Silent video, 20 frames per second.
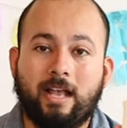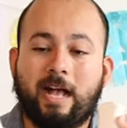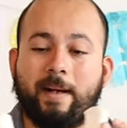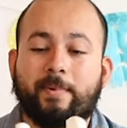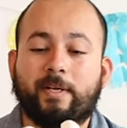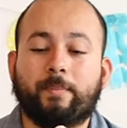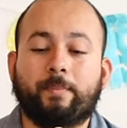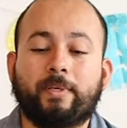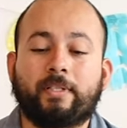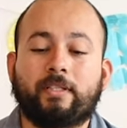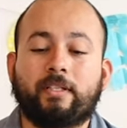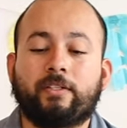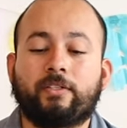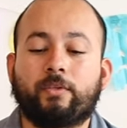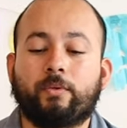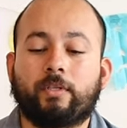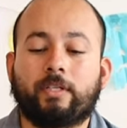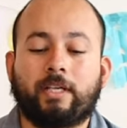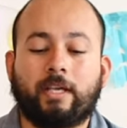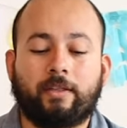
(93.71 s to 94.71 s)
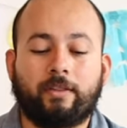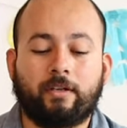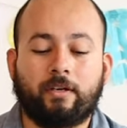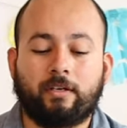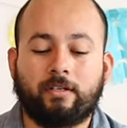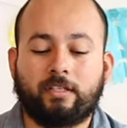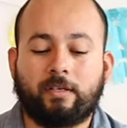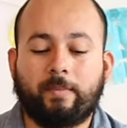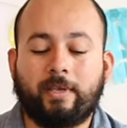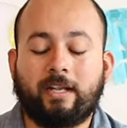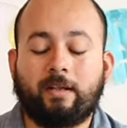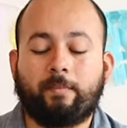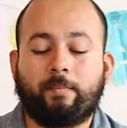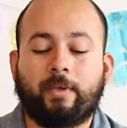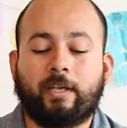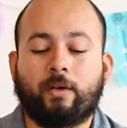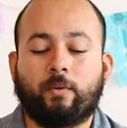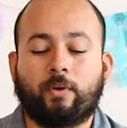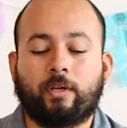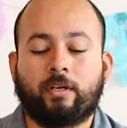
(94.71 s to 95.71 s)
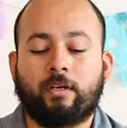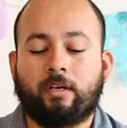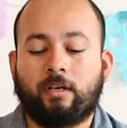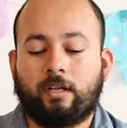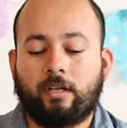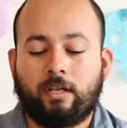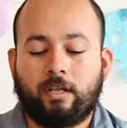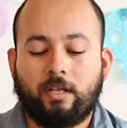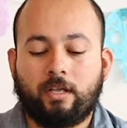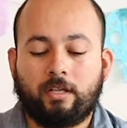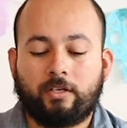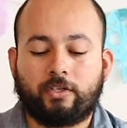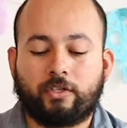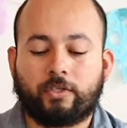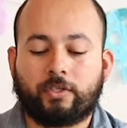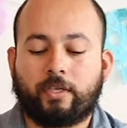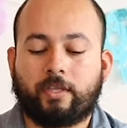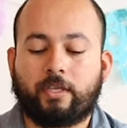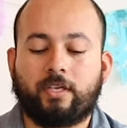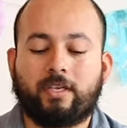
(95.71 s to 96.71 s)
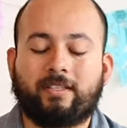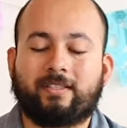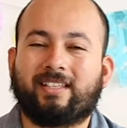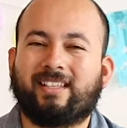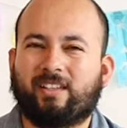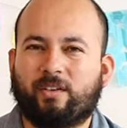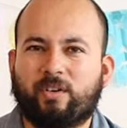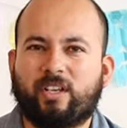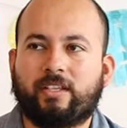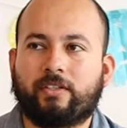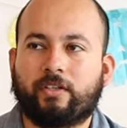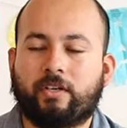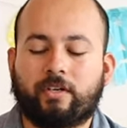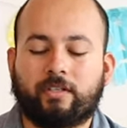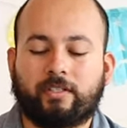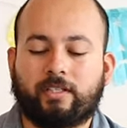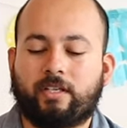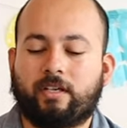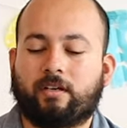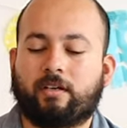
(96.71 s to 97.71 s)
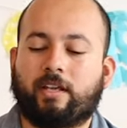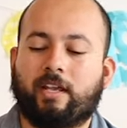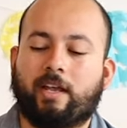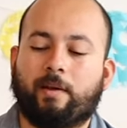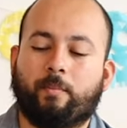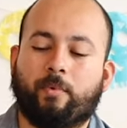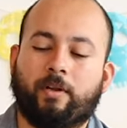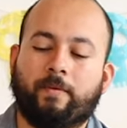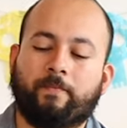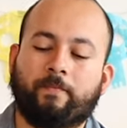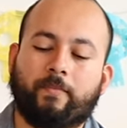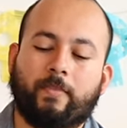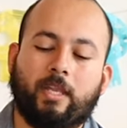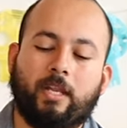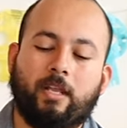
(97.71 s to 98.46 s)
I'm going to put these two together to make a big one, just so that it's a little easier to see on camera.